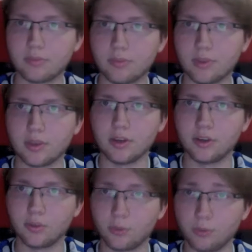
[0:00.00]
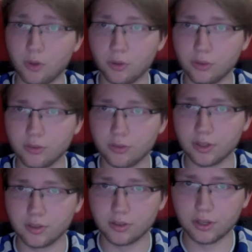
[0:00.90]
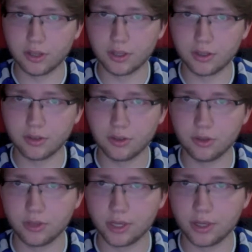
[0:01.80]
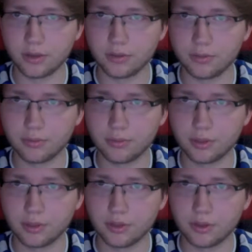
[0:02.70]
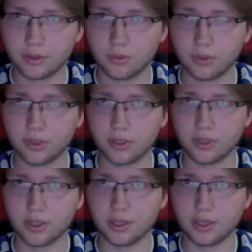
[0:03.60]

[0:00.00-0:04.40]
And here's where most of it is done. You have with the